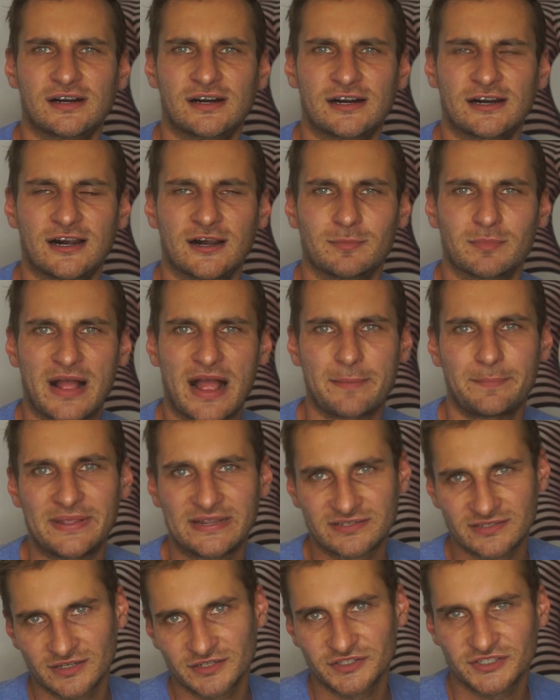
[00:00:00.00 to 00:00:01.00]
I
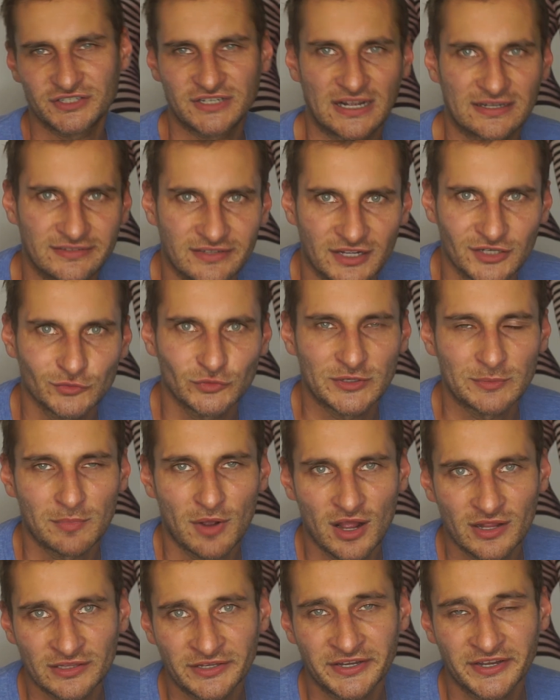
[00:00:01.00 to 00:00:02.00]
basically just got done
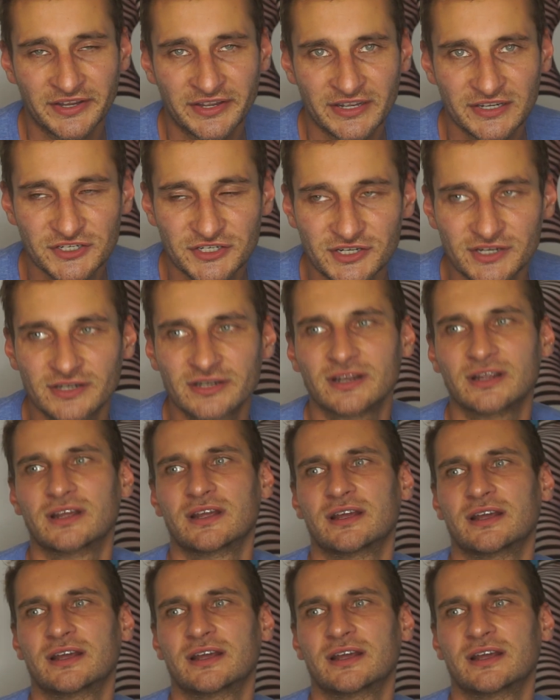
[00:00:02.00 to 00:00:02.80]
remodeling a kitchen.